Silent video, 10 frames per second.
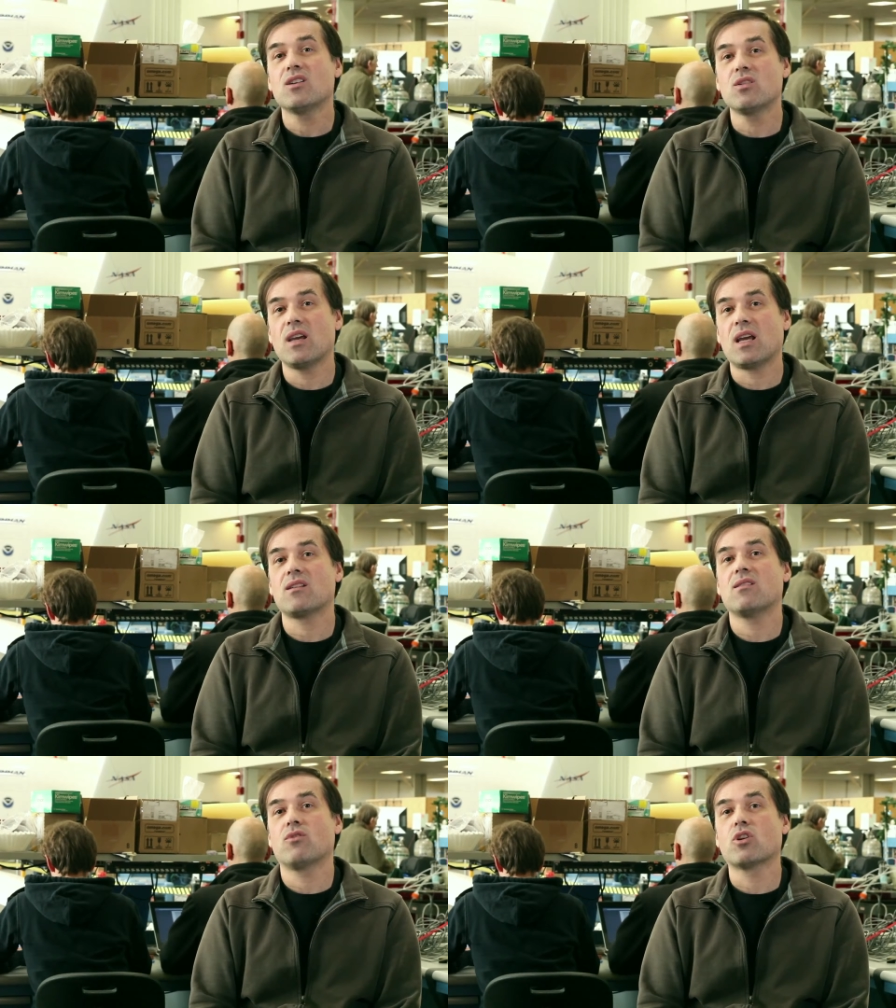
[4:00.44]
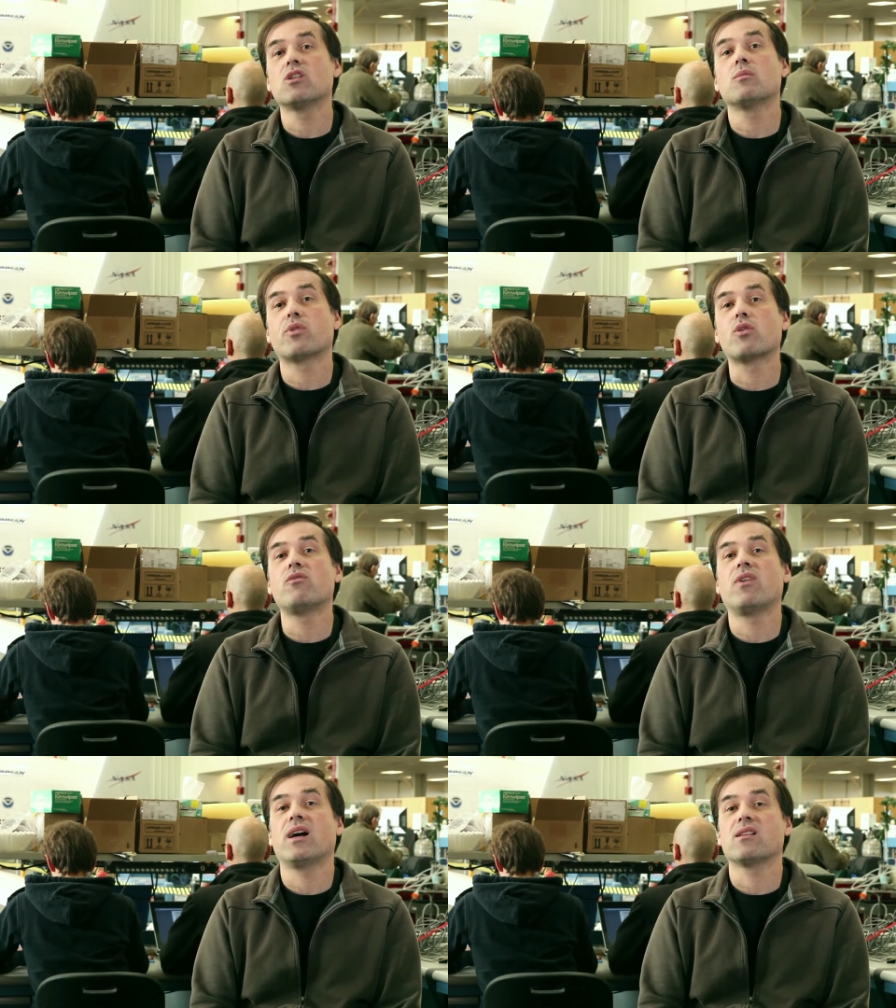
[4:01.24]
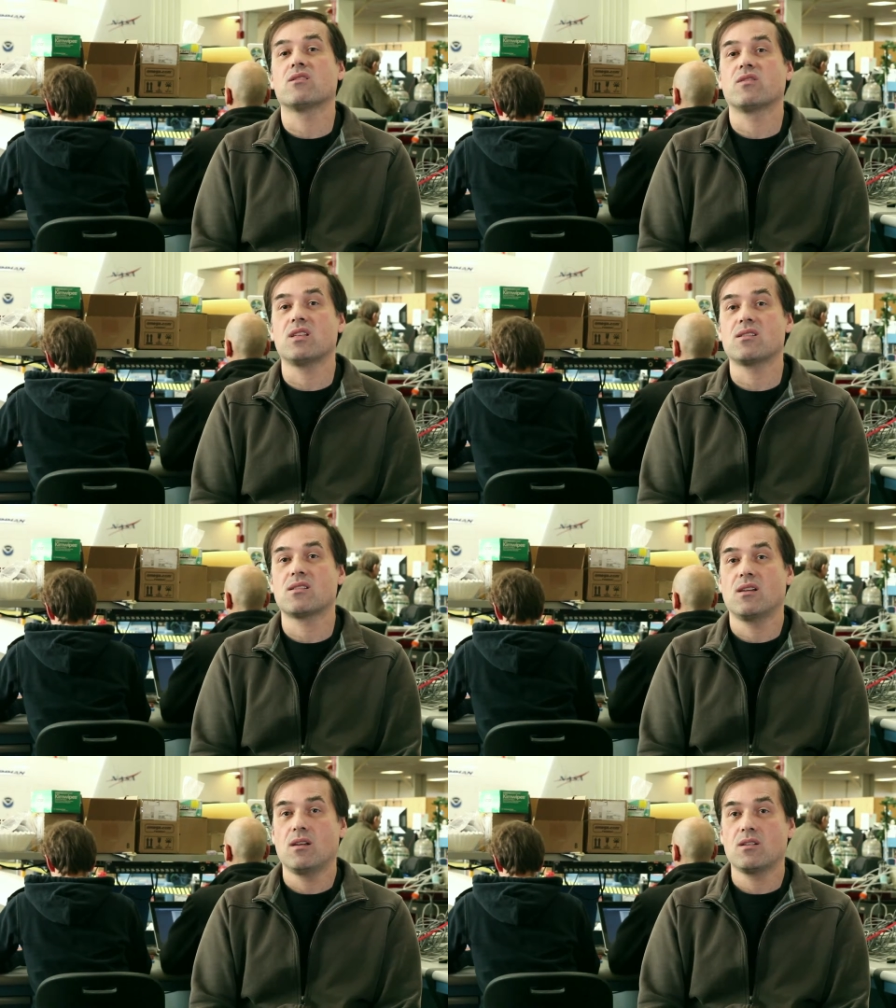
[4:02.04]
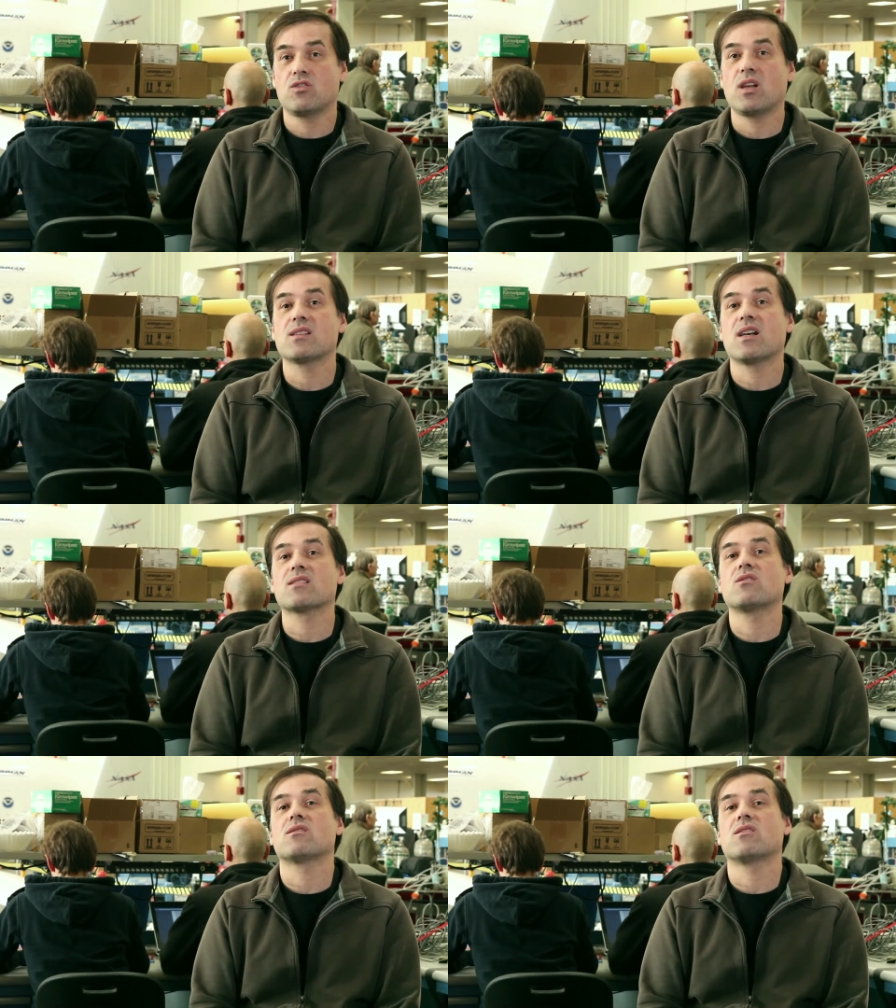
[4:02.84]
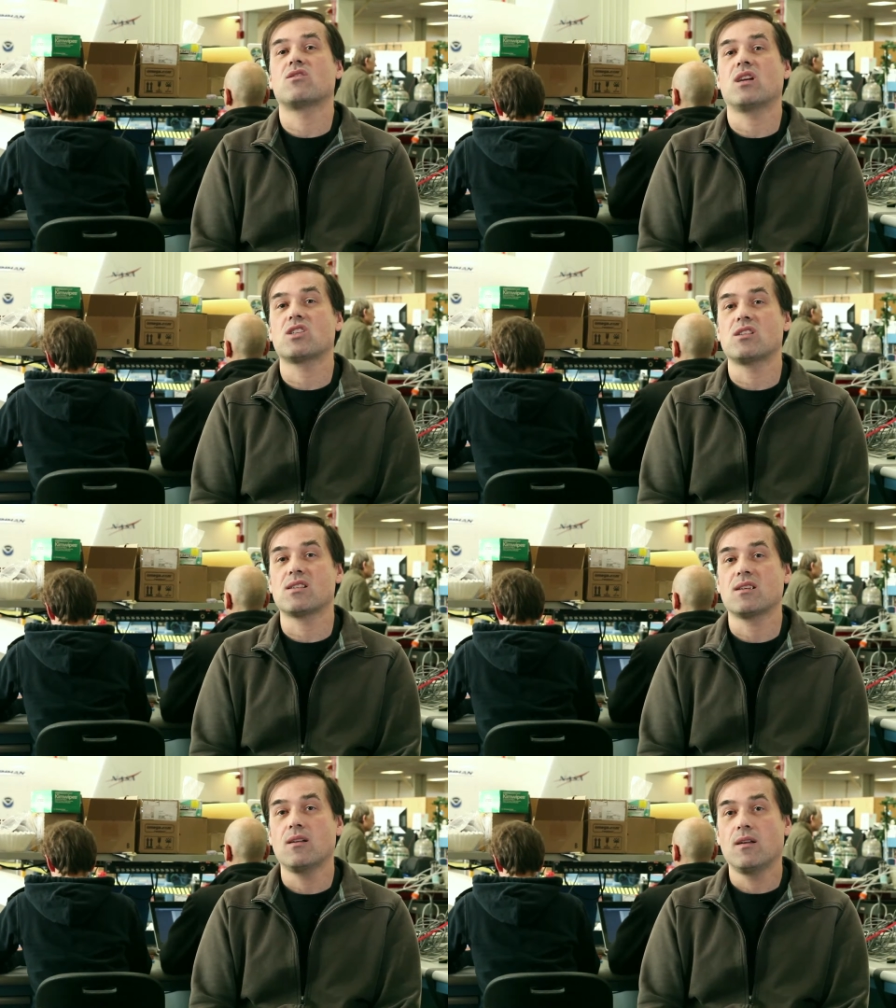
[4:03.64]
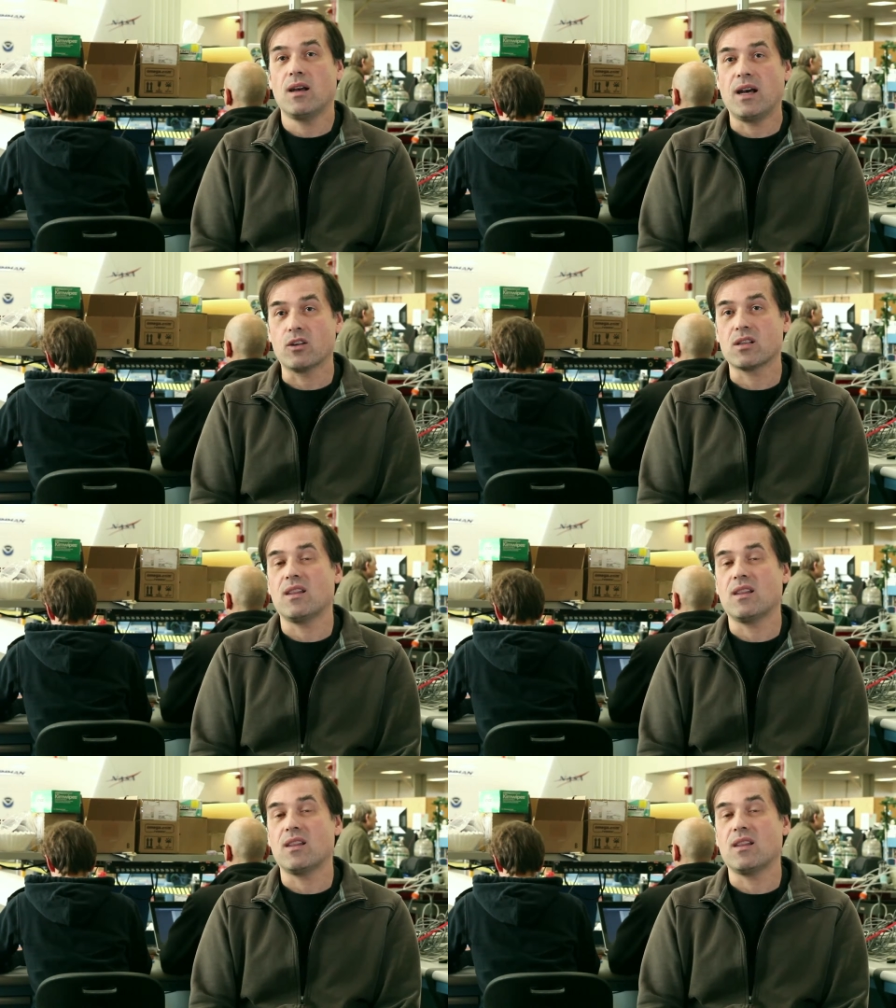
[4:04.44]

to get vertical profiles of these trace gas concentrations out.